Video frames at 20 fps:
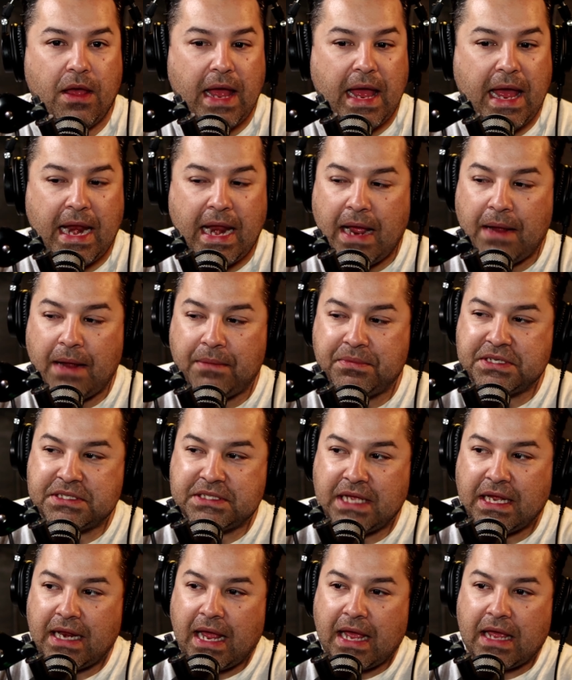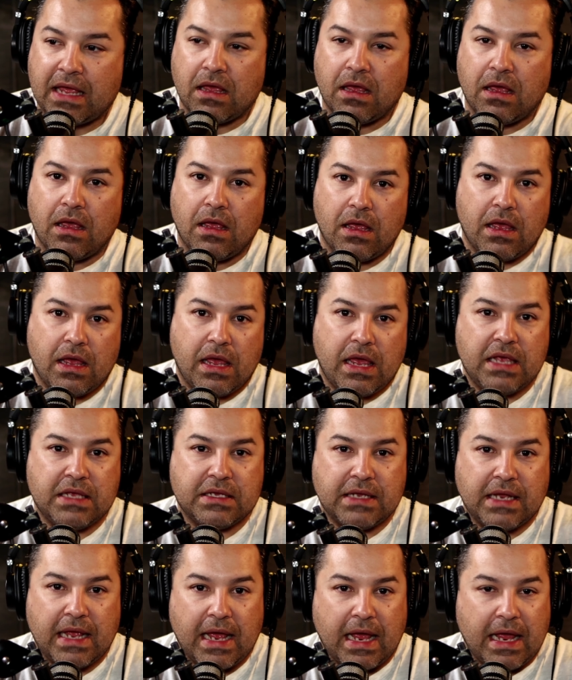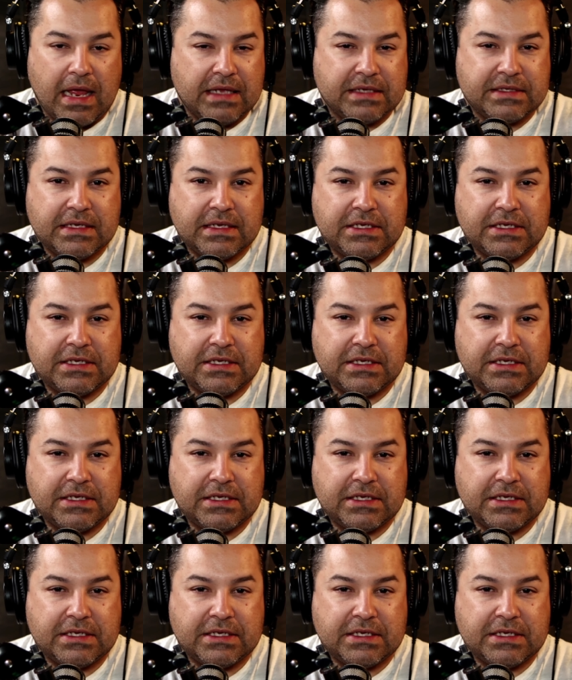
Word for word: And I'm just saying, like he is.